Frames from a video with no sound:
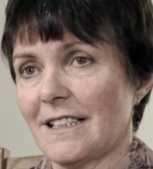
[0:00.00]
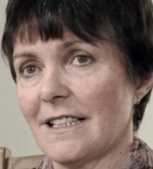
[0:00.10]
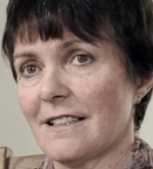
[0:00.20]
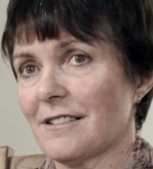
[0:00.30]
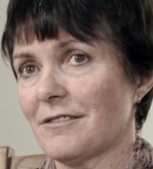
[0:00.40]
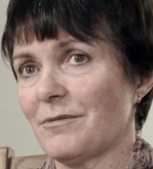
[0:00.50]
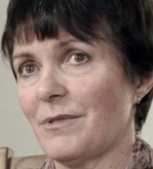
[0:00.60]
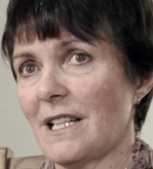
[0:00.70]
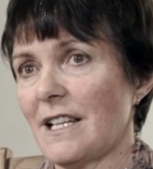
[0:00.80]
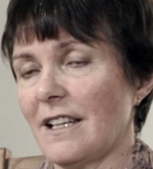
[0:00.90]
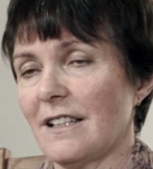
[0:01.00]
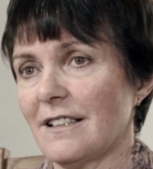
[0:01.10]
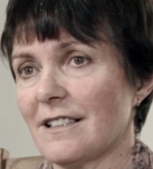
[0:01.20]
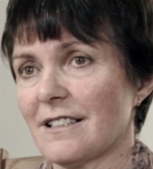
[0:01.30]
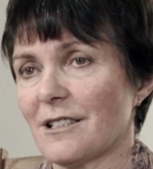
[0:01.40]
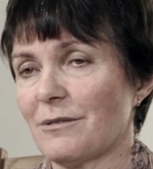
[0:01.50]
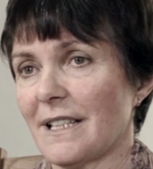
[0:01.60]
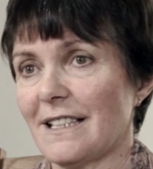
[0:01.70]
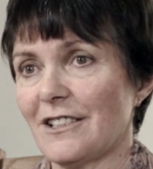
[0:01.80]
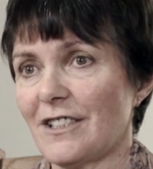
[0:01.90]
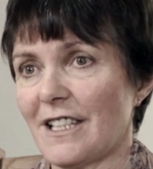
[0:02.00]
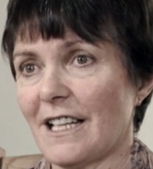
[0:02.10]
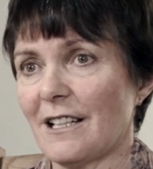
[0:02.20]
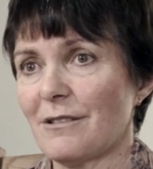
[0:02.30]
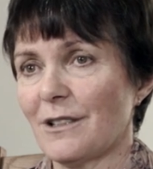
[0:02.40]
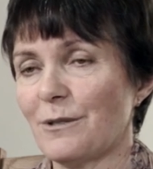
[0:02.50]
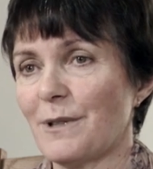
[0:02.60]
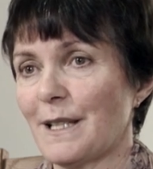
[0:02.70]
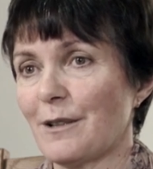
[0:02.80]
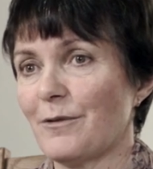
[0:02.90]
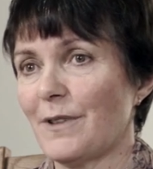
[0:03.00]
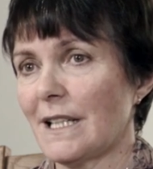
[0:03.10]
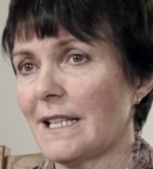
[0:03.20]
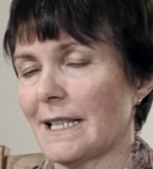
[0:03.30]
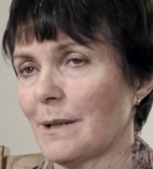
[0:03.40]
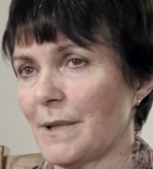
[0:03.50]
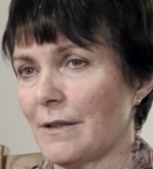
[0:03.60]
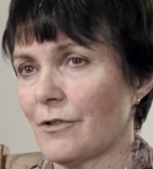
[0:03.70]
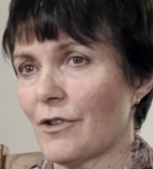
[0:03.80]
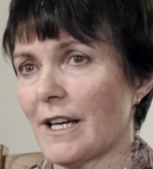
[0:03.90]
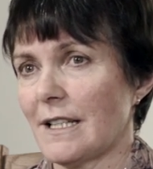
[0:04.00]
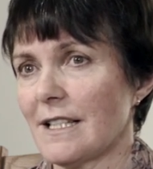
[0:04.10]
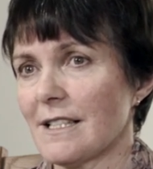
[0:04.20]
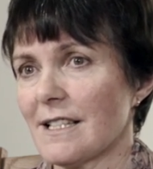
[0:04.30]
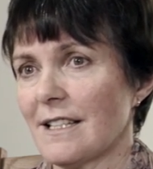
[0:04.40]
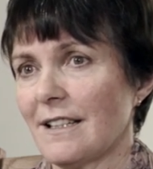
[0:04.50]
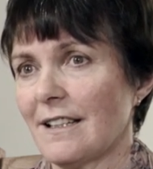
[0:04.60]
It's quite good now, although you can feel a little bit of dryness.